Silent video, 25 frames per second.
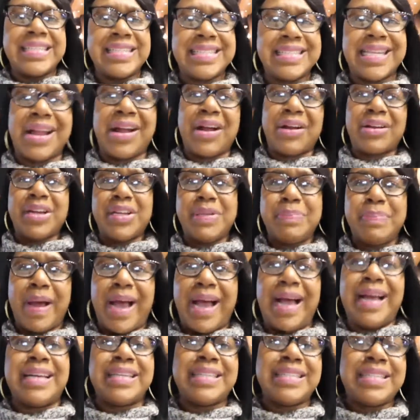say our
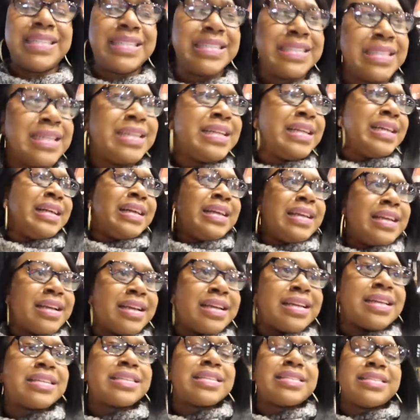goodbyes.
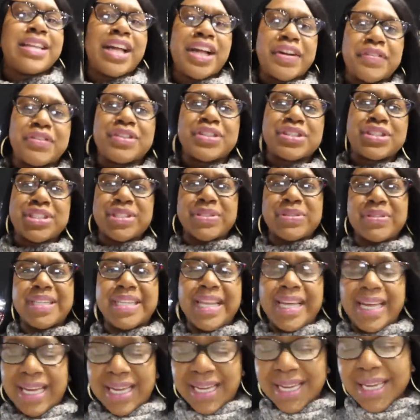It's never too
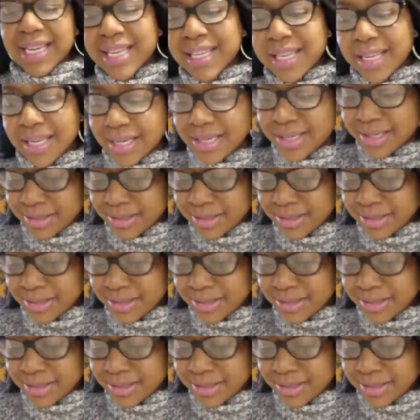late